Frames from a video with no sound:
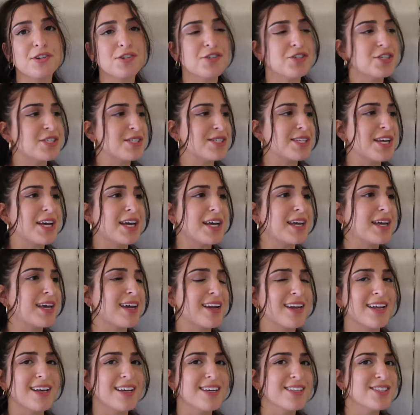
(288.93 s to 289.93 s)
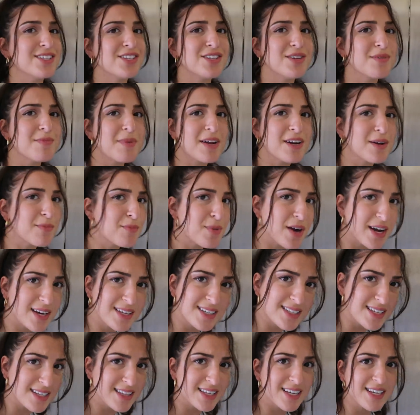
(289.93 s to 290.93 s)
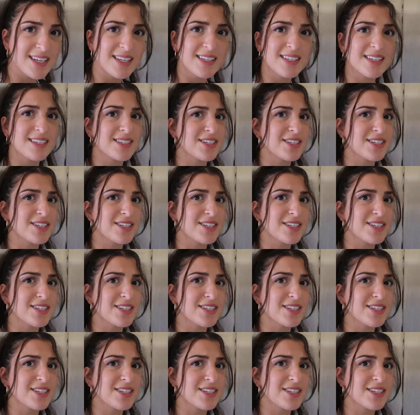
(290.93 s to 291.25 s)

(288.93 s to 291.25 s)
She's like, Can, is there a better price than this?